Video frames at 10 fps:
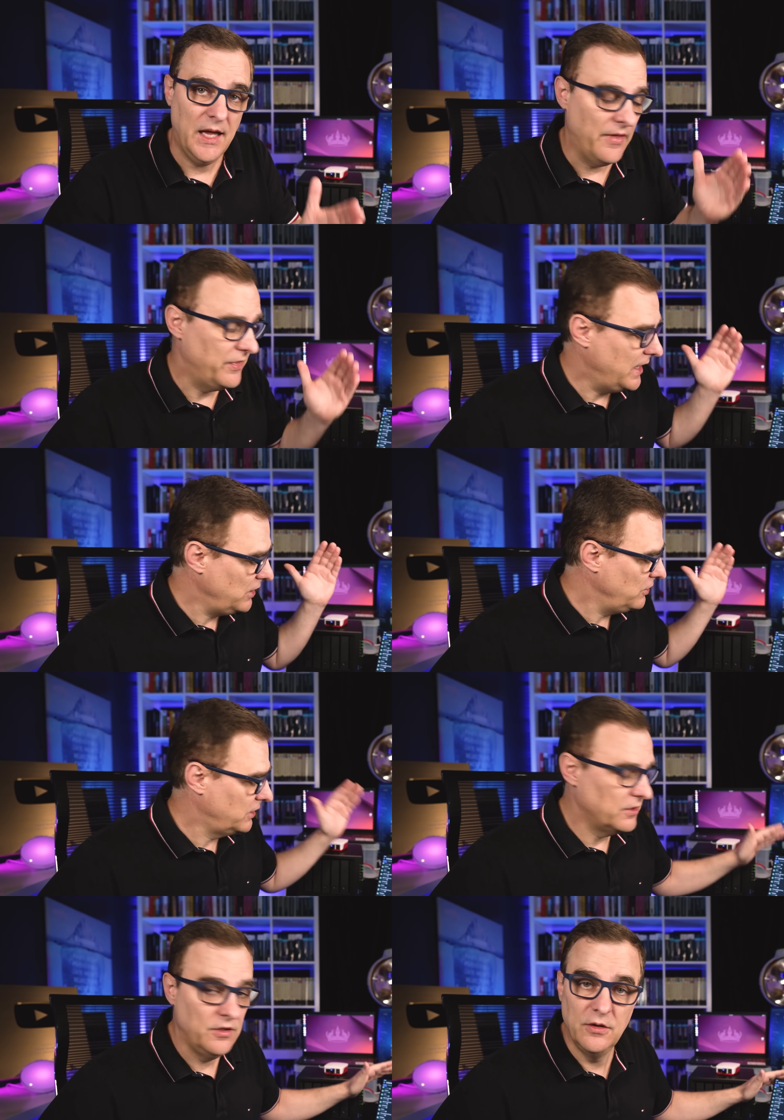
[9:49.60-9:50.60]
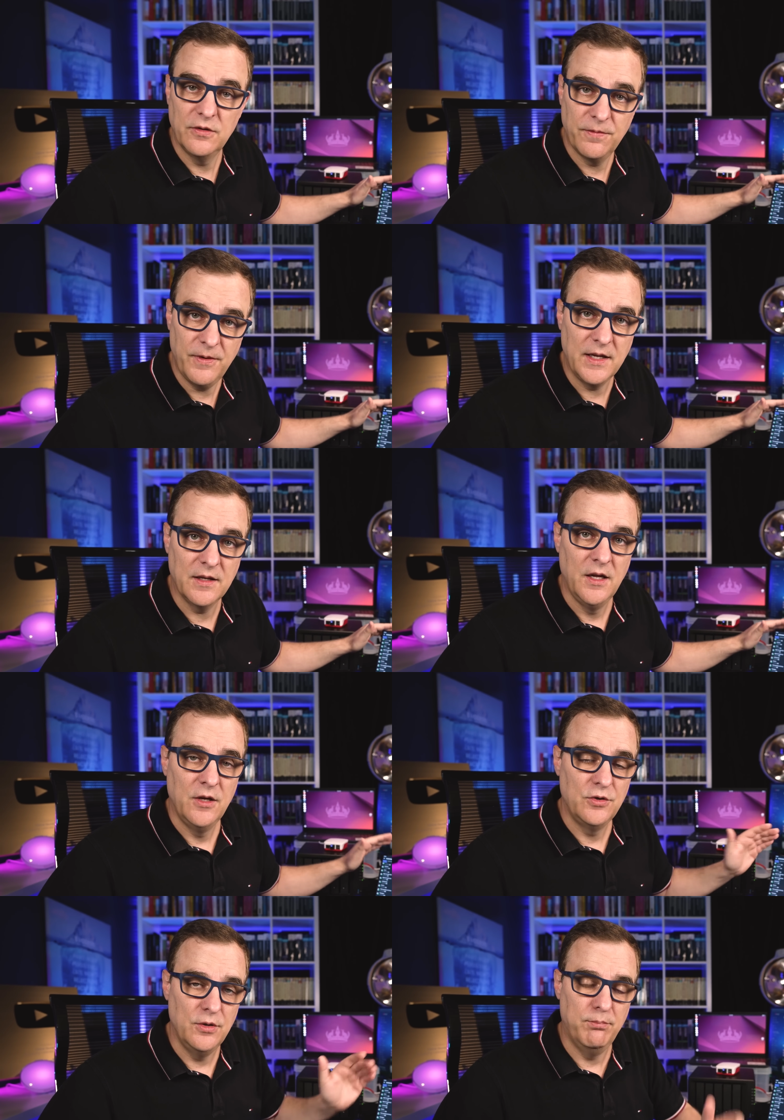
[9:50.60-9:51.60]
and then you can use Fing
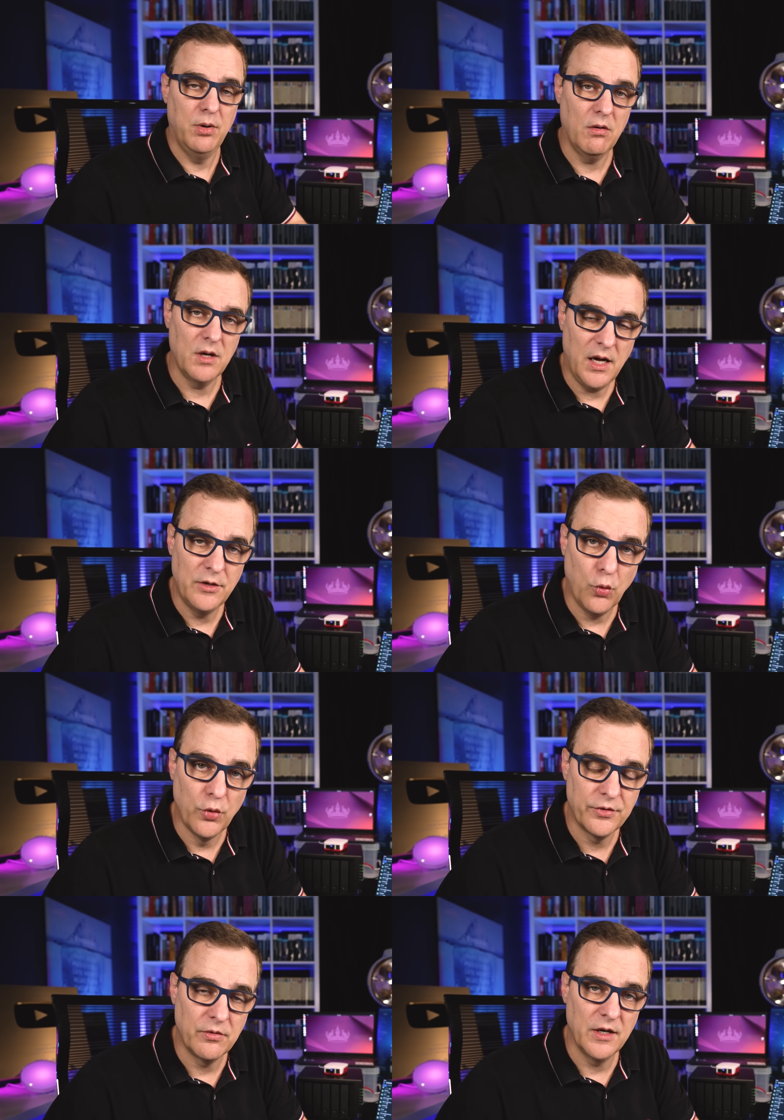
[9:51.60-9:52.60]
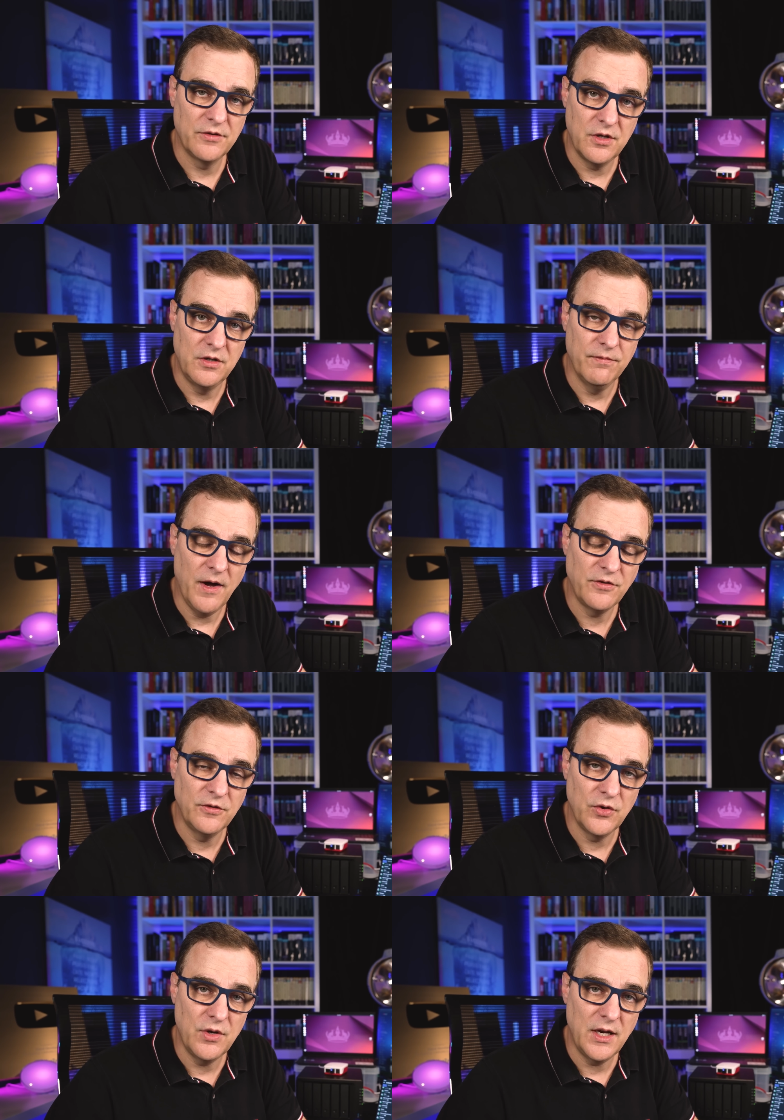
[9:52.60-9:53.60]
to block unauthorized
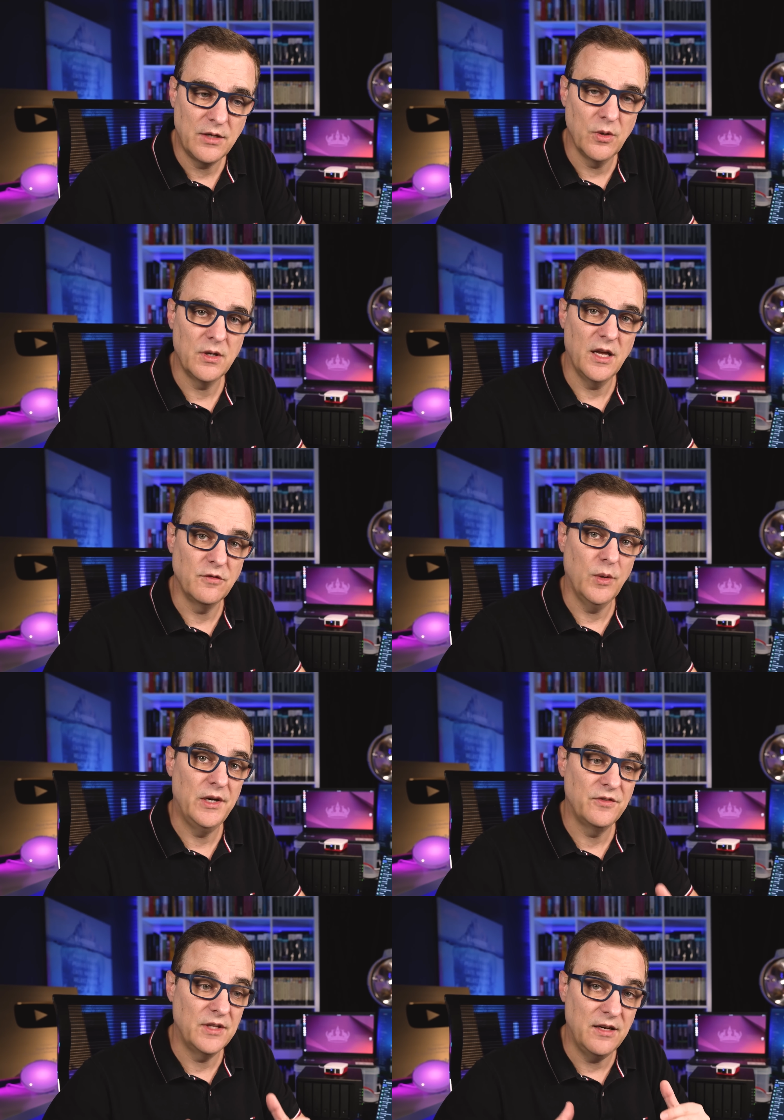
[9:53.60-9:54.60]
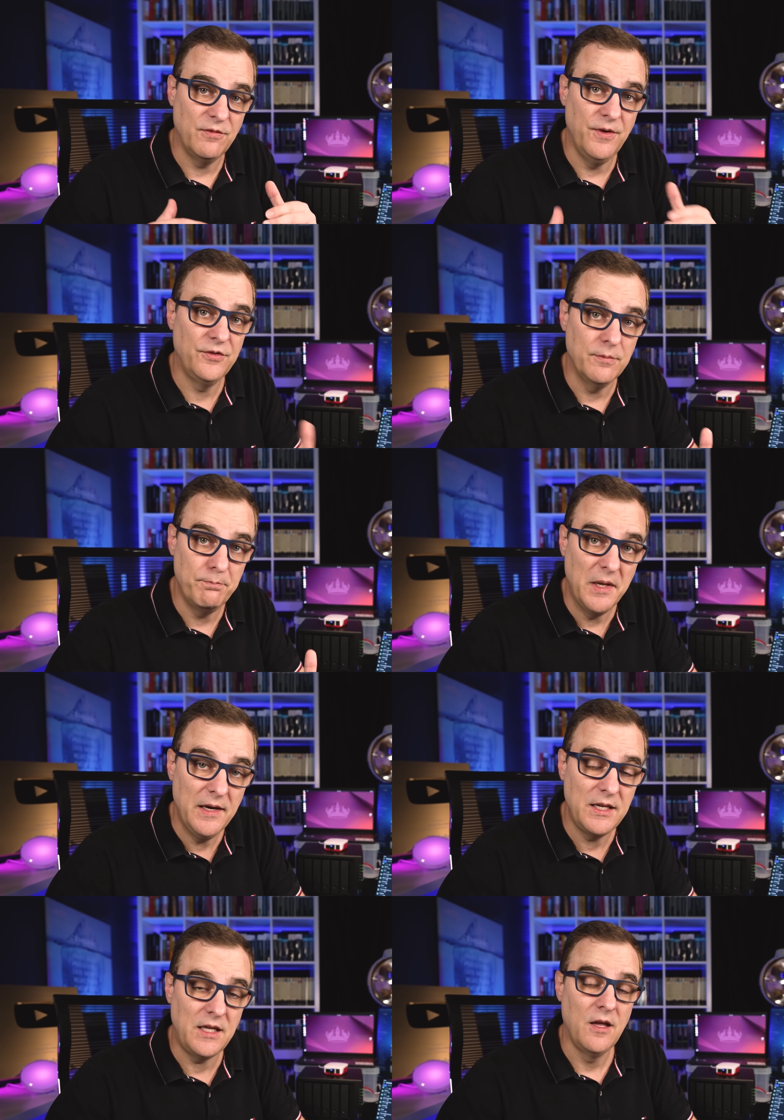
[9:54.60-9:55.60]
devices on your network, as well as get
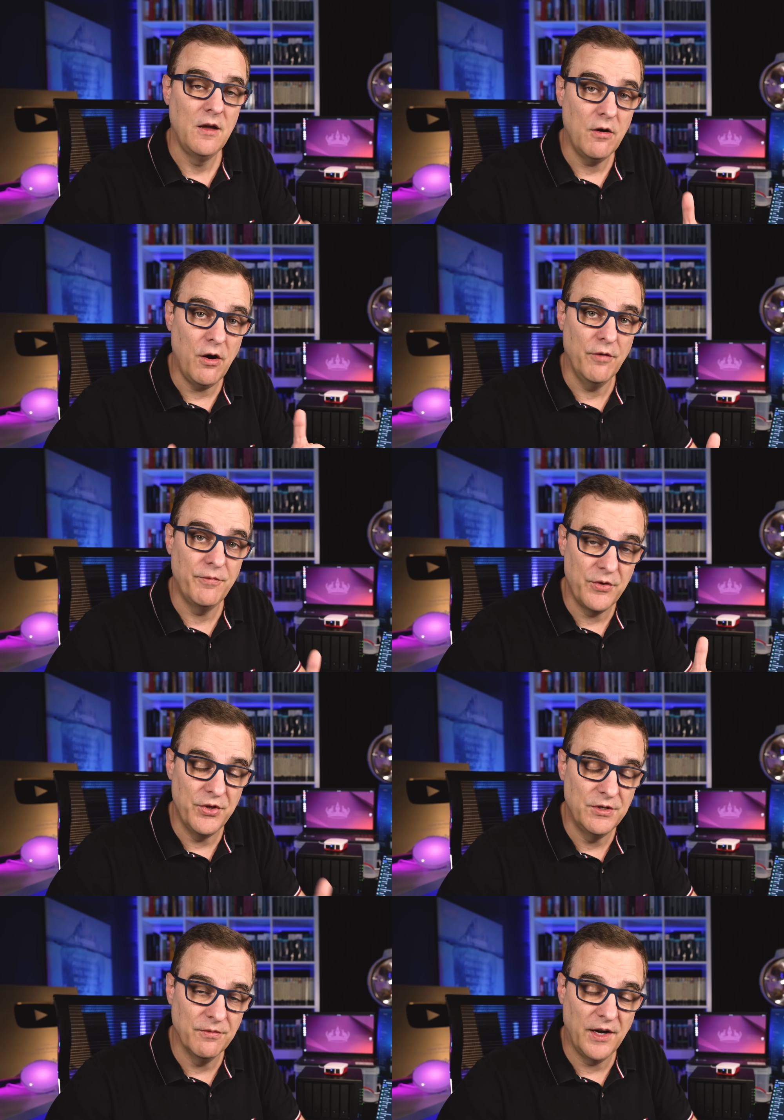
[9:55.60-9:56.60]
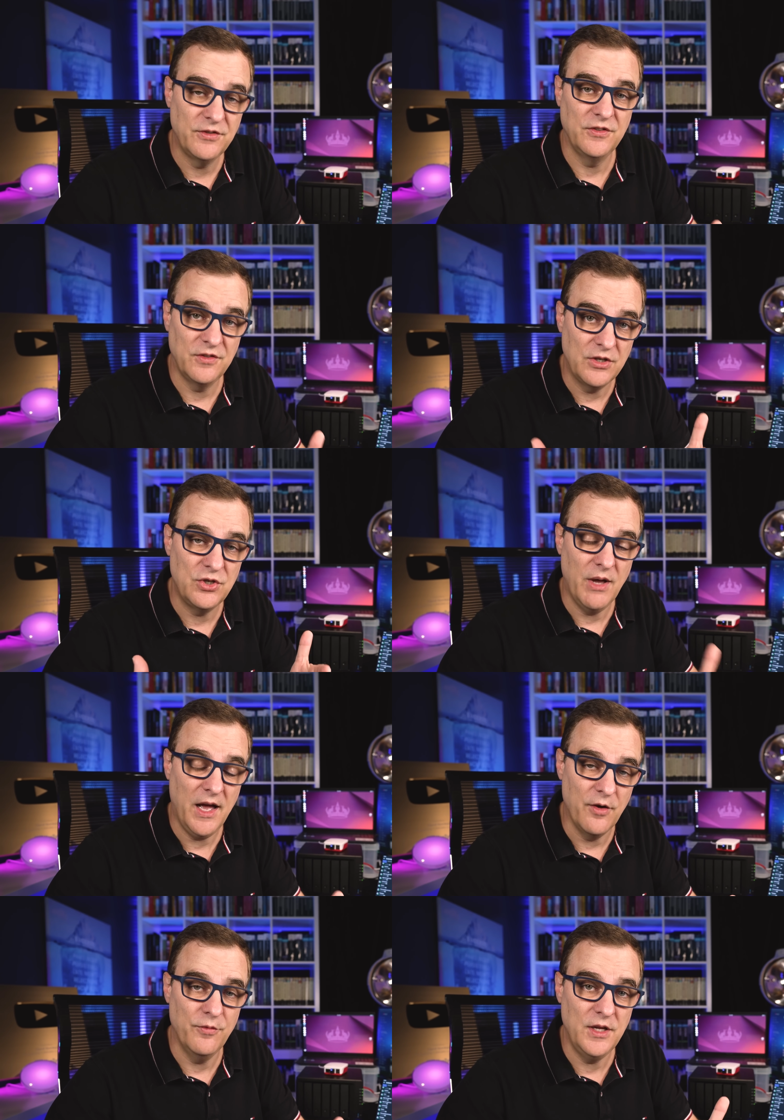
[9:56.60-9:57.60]
visibility of the devices that you
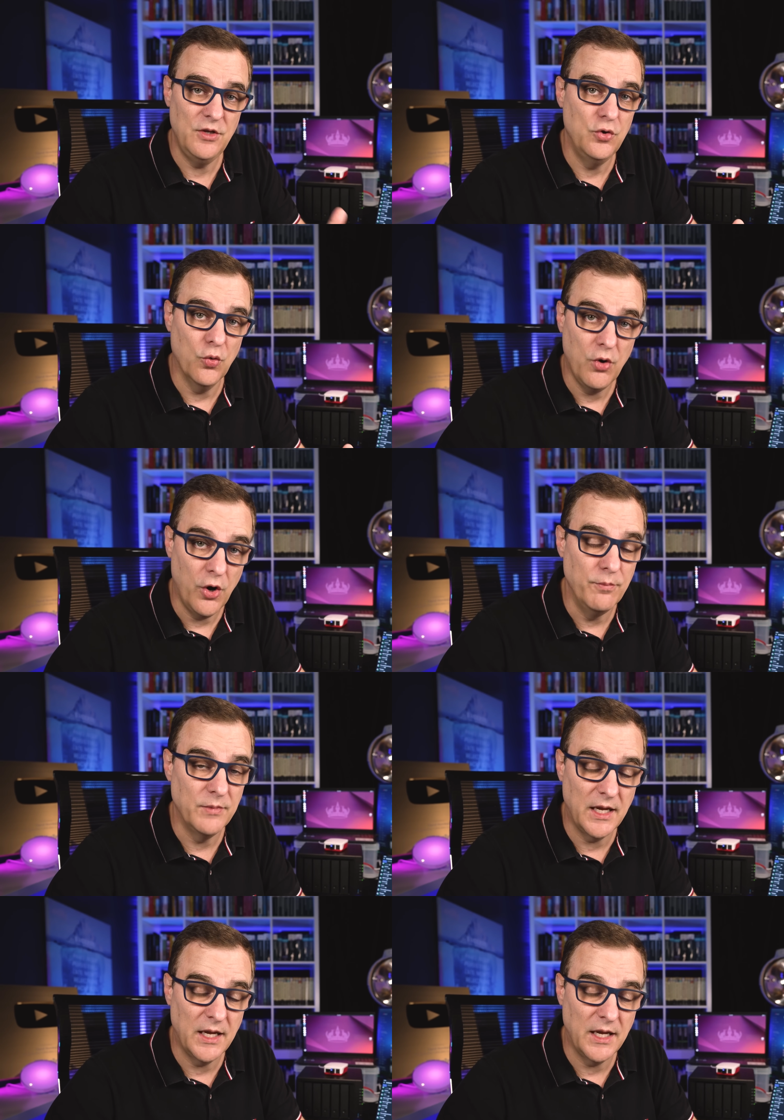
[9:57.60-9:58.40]
have in your home